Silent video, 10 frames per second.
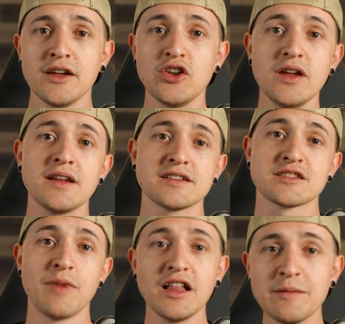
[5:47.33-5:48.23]
You need a
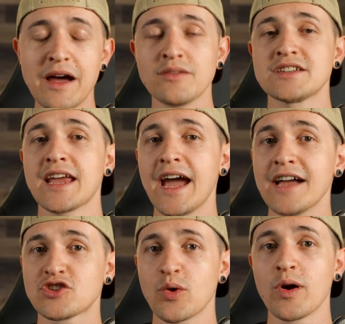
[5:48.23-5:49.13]
small amount to
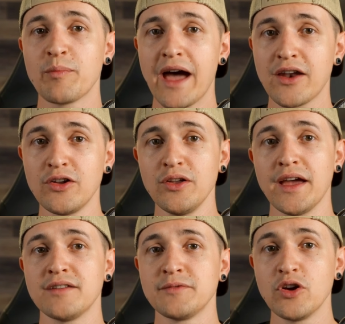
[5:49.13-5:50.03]
catch or battle,
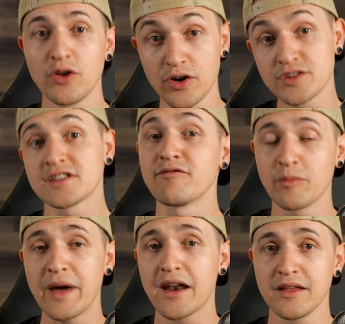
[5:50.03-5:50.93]
and you'll earn some
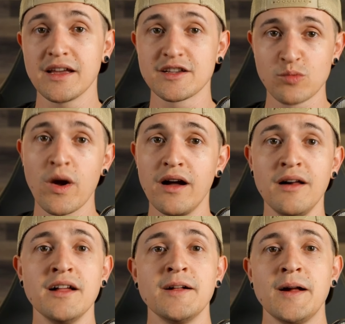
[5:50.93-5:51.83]
from battling as
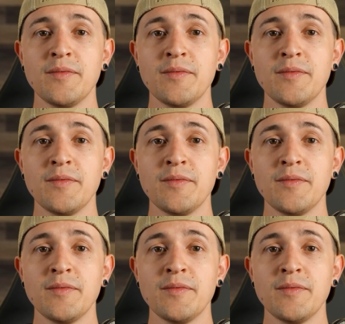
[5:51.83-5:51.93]
well.